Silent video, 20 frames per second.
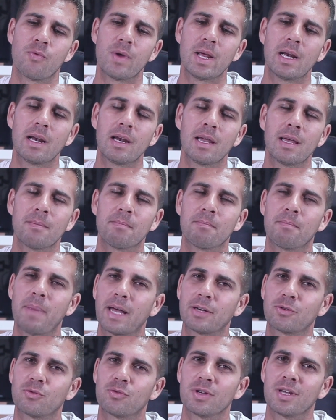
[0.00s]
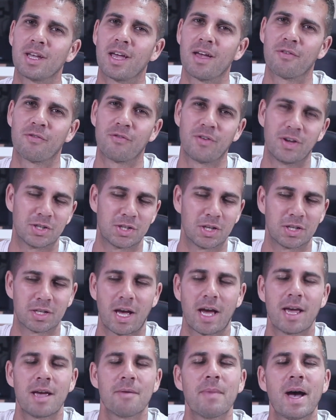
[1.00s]
really battery efficient.
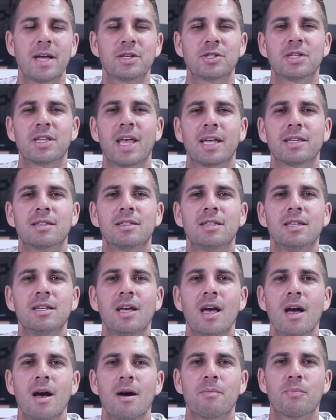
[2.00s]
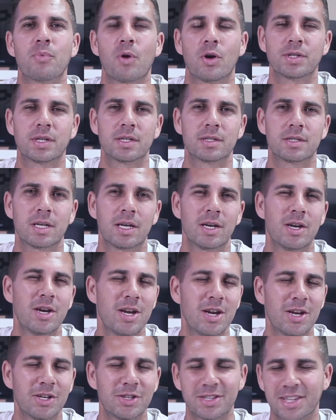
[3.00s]
I imagine that the processor
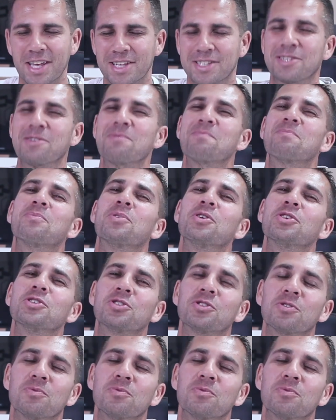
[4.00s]
here doesn't push